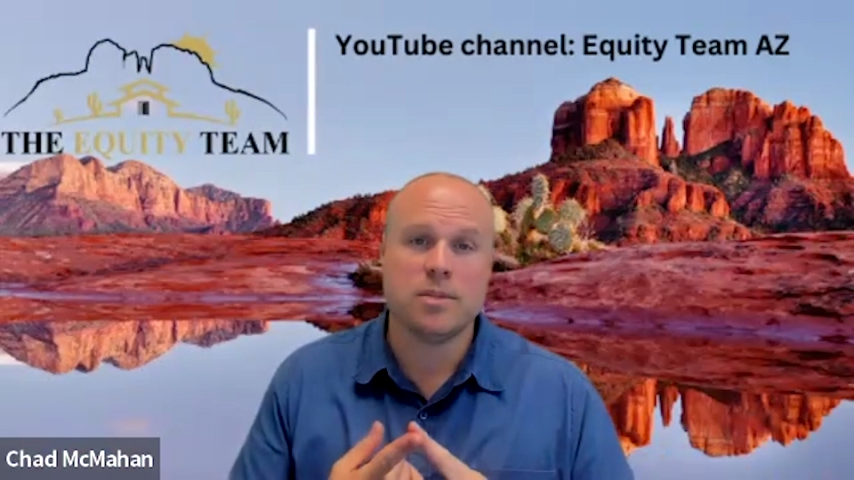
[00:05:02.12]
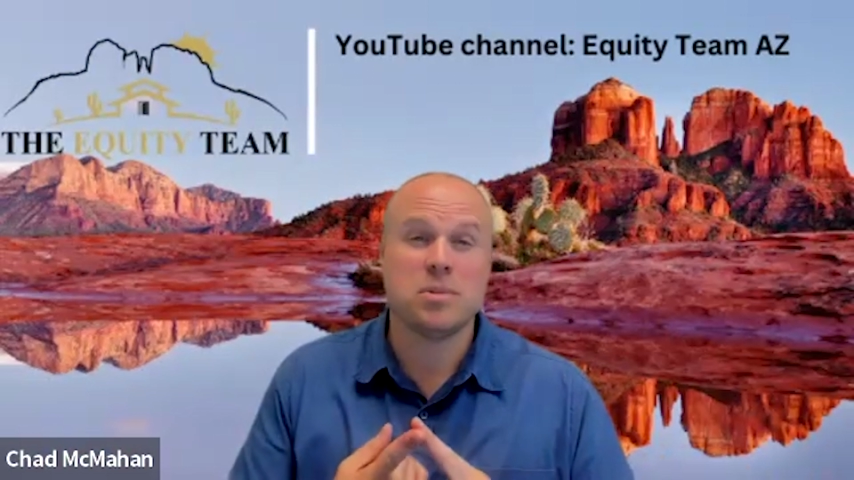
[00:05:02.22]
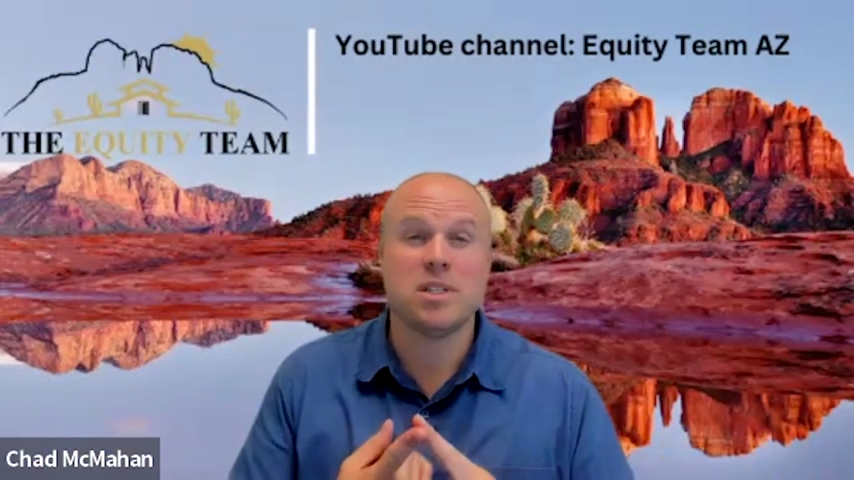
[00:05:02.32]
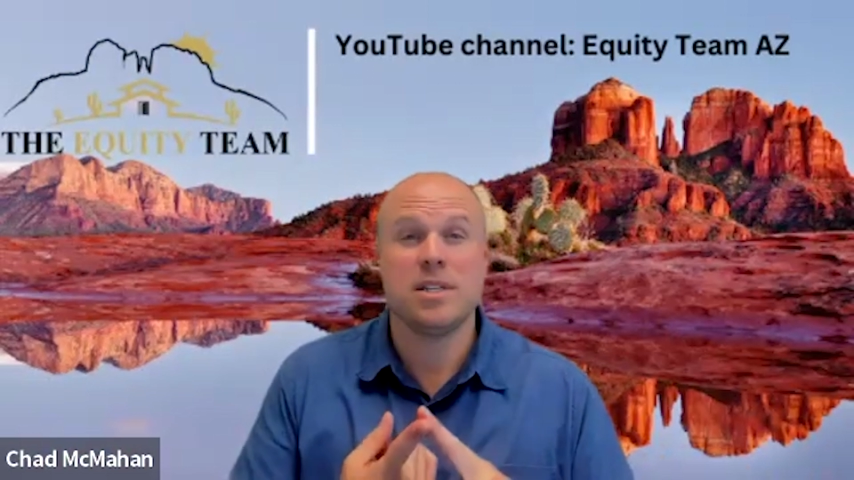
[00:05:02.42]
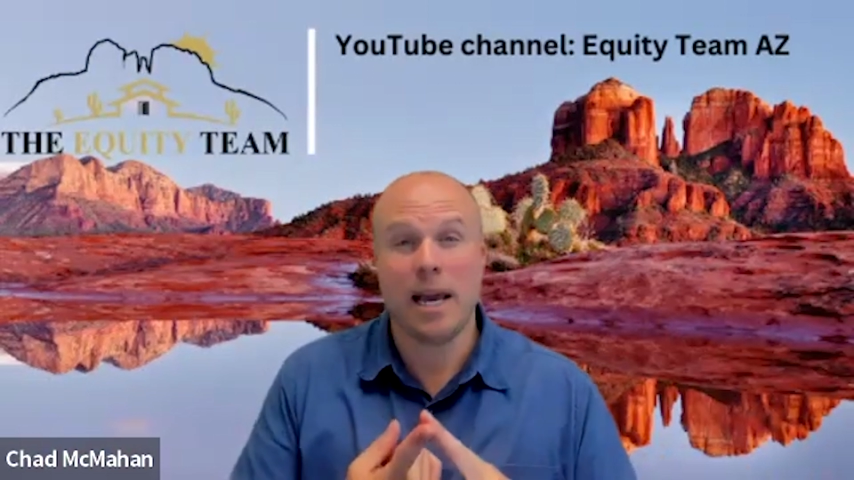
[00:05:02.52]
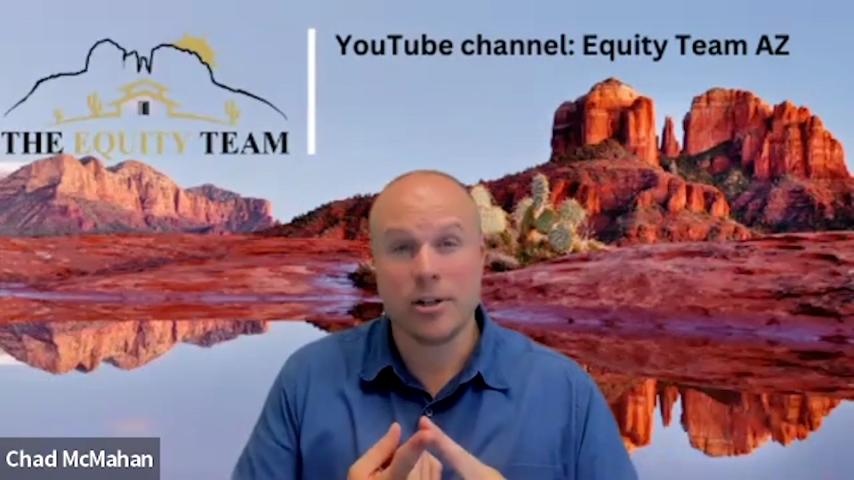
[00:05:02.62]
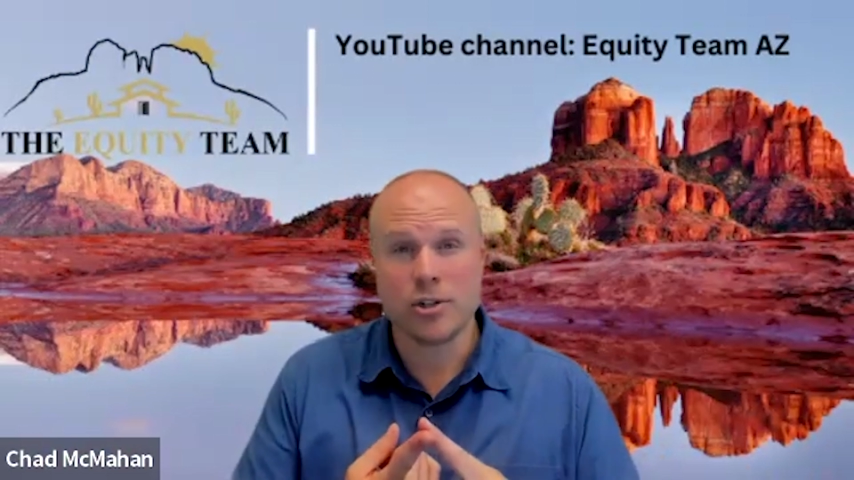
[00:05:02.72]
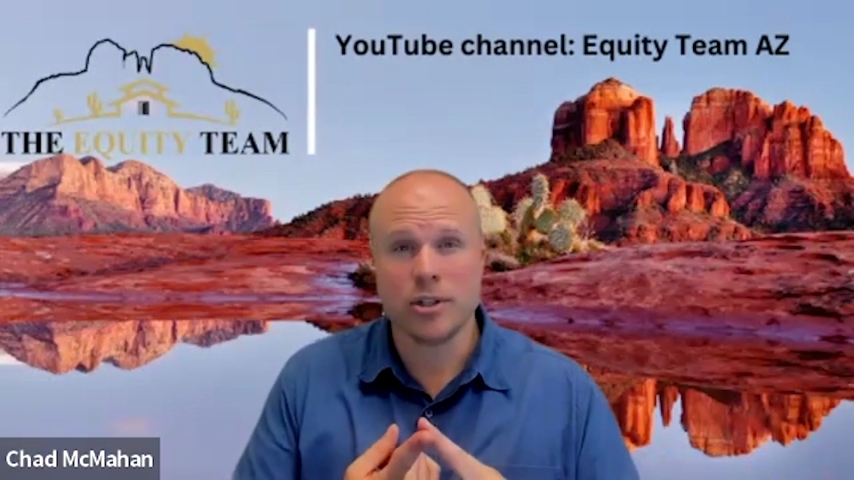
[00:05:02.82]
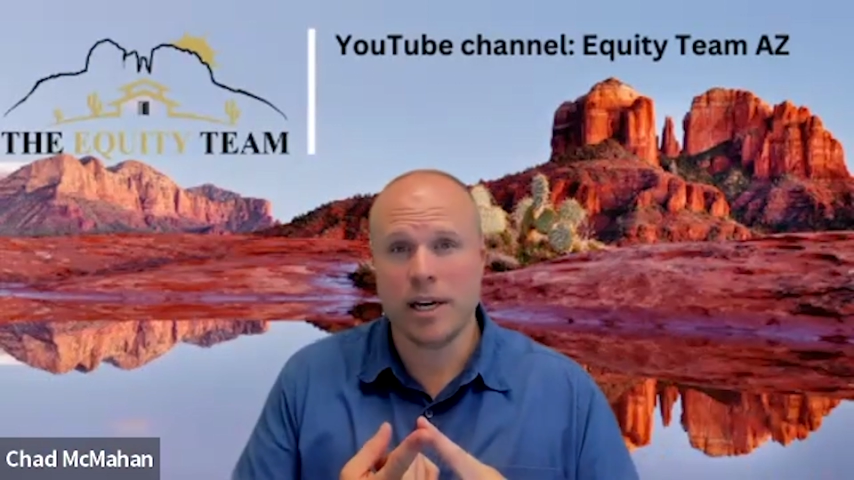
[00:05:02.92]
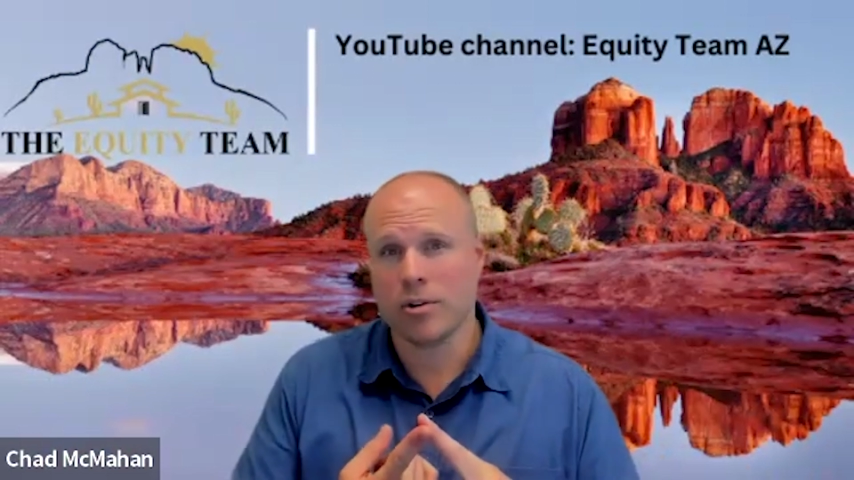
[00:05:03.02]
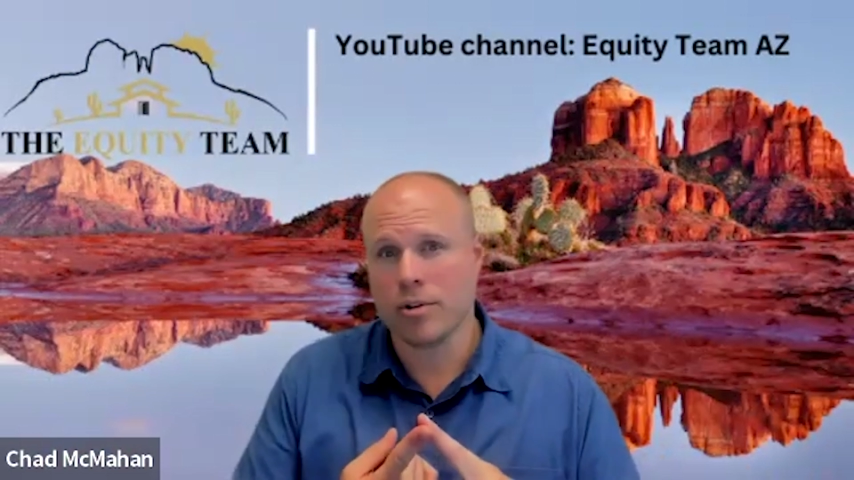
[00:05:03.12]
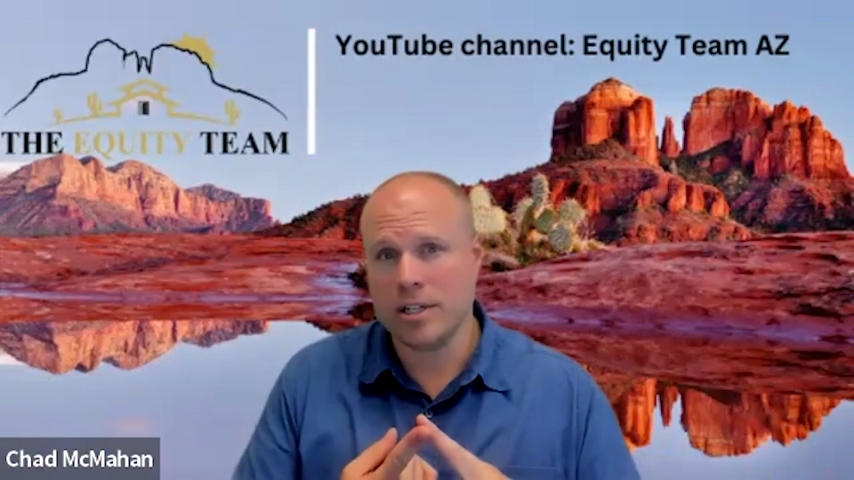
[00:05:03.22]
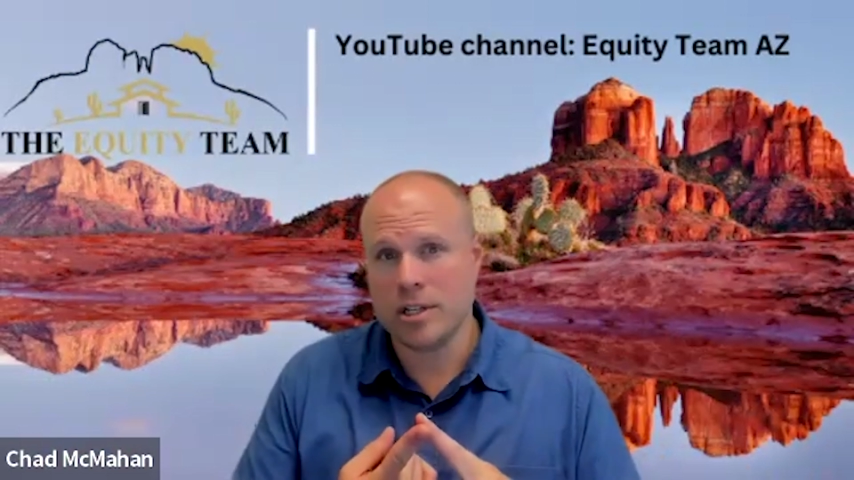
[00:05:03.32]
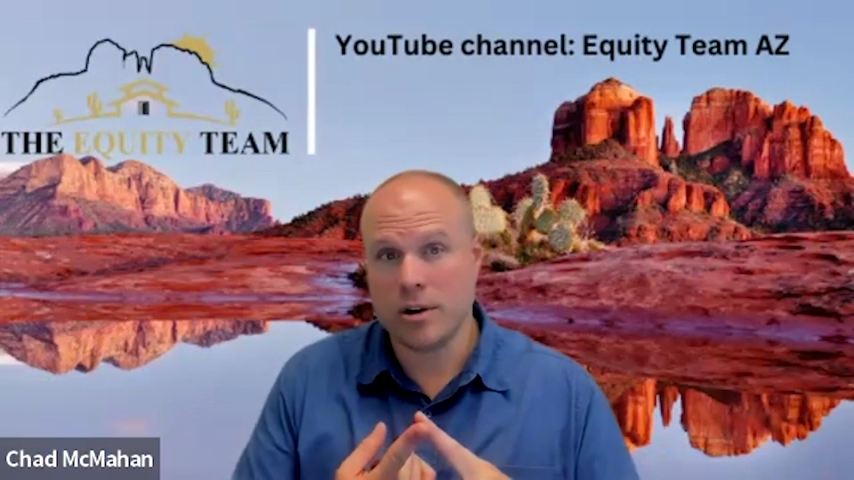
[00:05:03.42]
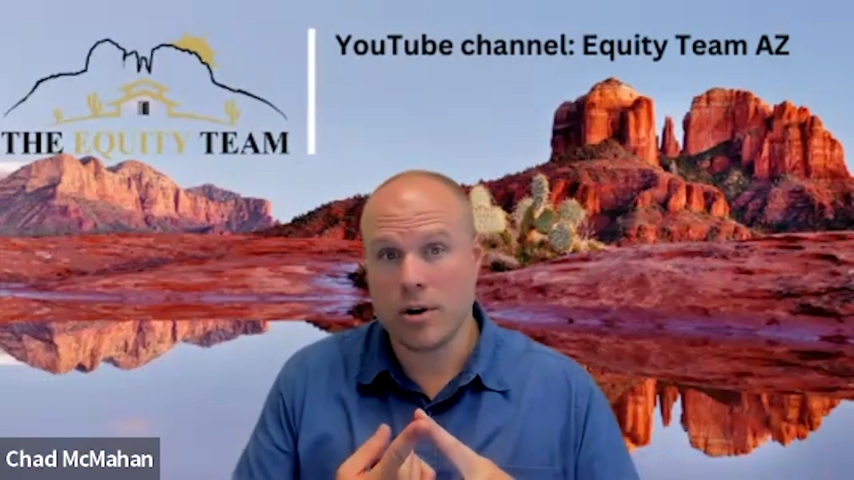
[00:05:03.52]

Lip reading: substantially increasing